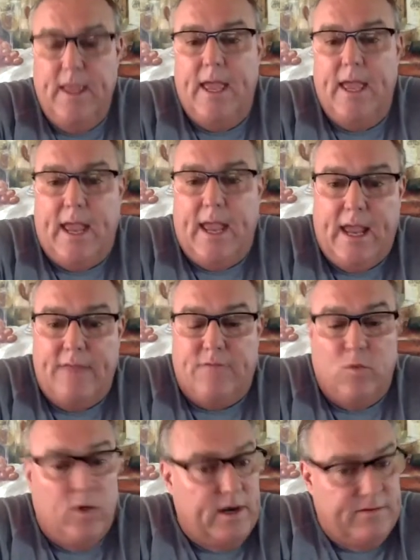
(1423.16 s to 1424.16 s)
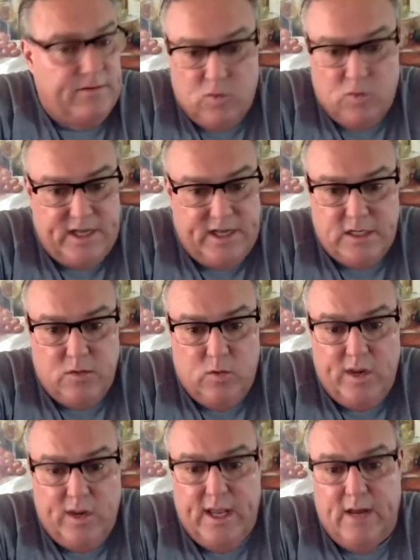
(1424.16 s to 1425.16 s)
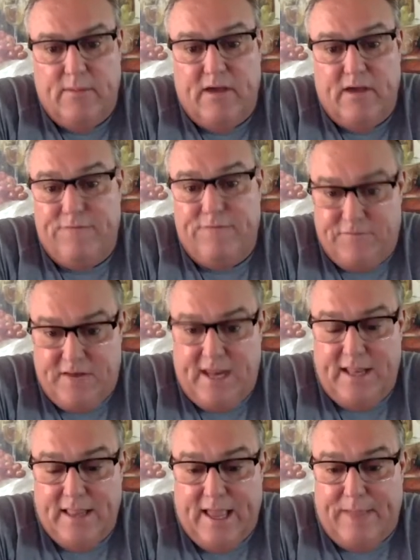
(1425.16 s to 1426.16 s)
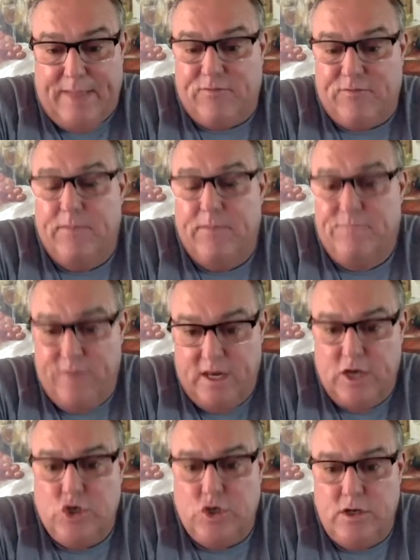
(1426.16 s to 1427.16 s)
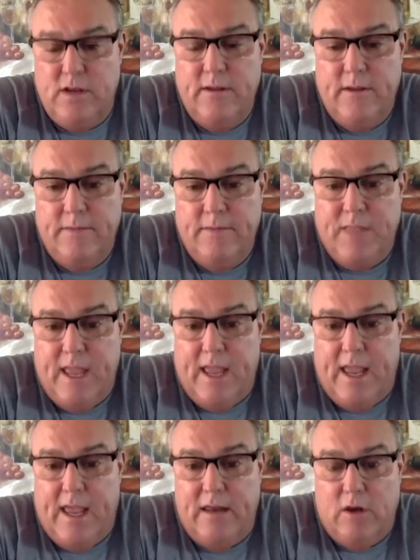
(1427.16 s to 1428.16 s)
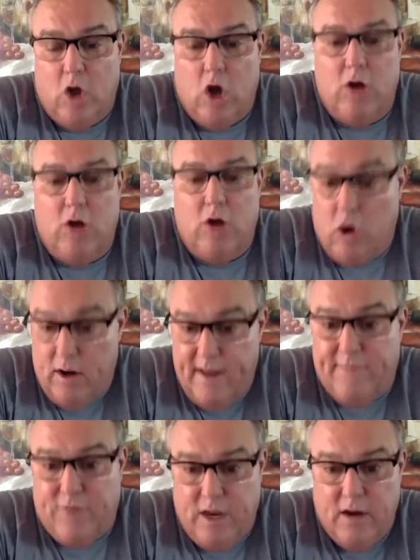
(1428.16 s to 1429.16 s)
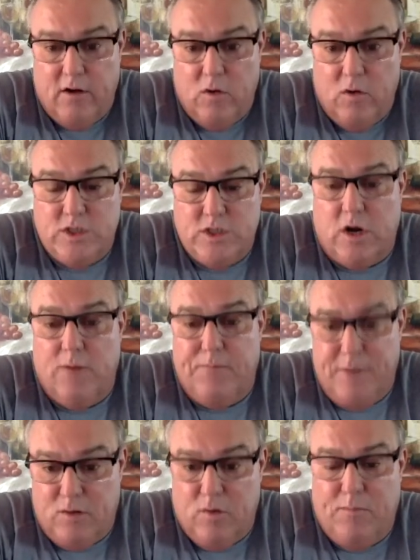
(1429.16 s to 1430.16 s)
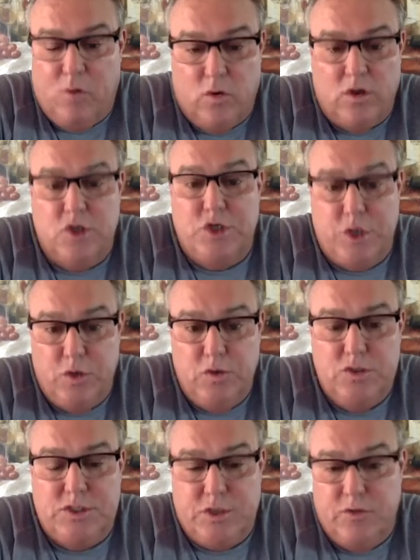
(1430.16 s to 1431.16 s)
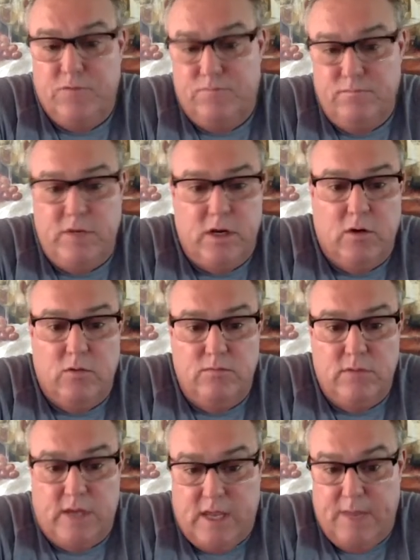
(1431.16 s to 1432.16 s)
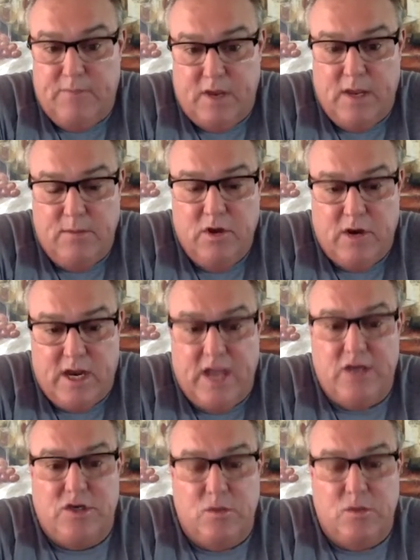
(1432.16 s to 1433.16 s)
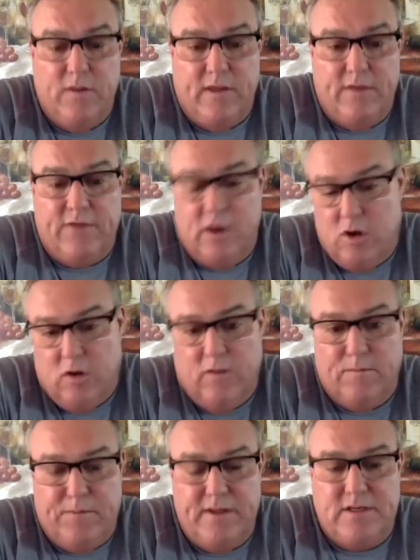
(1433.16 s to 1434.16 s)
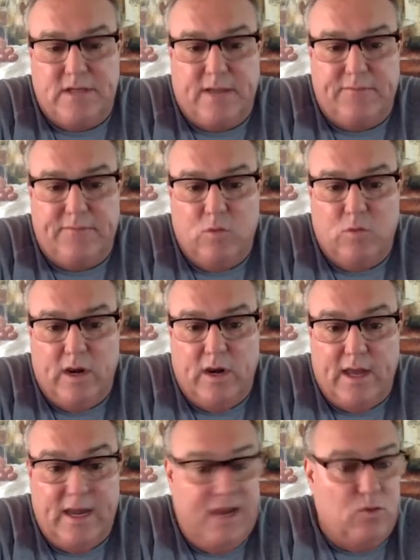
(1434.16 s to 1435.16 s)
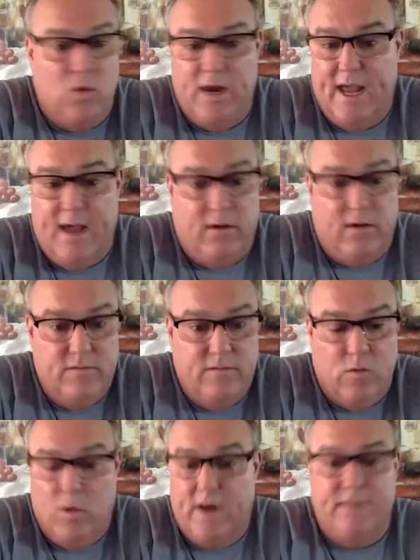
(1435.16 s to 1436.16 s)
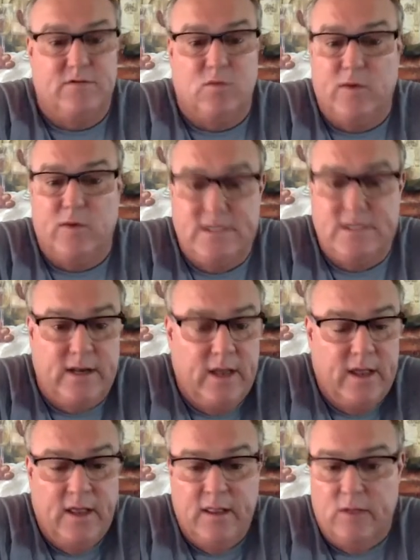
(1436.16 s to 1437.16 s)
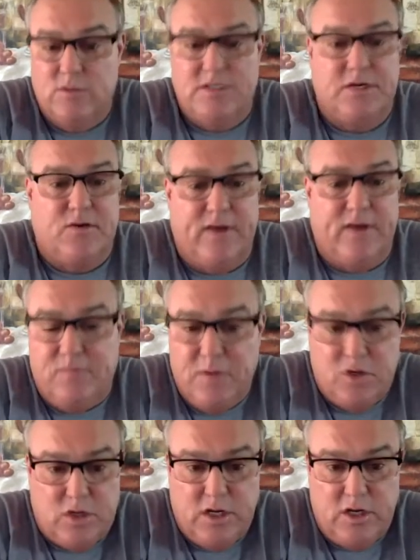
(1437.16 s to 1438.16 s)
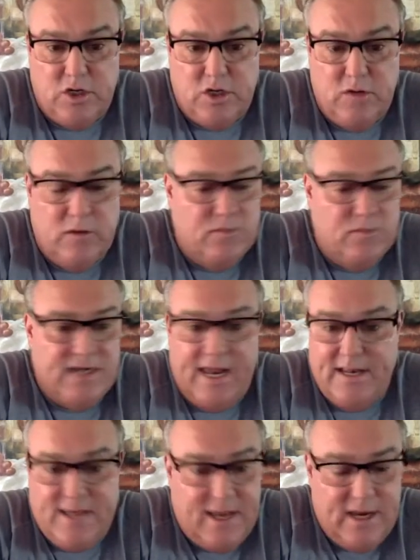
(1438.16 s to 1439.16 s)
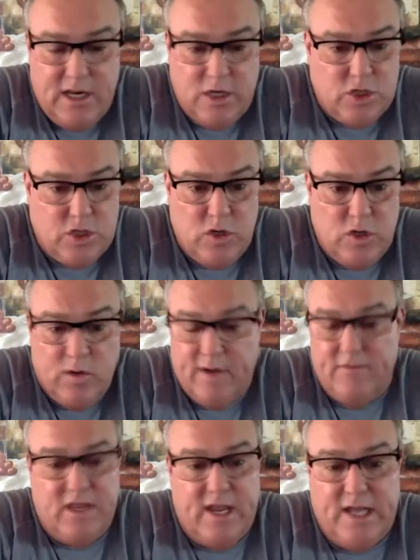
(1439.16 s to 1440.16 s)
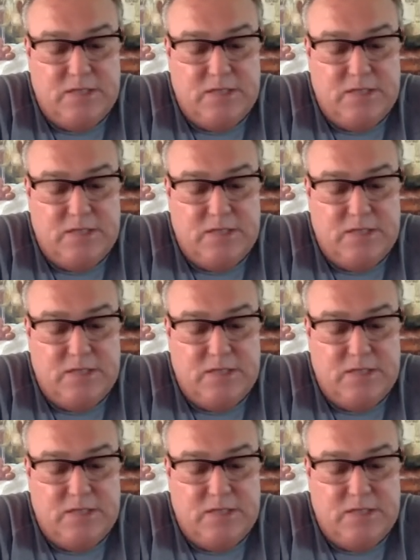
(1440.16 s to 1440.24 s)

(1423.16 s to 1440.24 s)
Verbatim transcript: and for whatever the reason, we get about 15 laps from the finish and our RF gear, which our pit reporters use to, you know, keep in communication with us and call their pit stops and whatnot, it went out for whatever the reason. There was a transmission issue, there was an antenna issue, whatever the case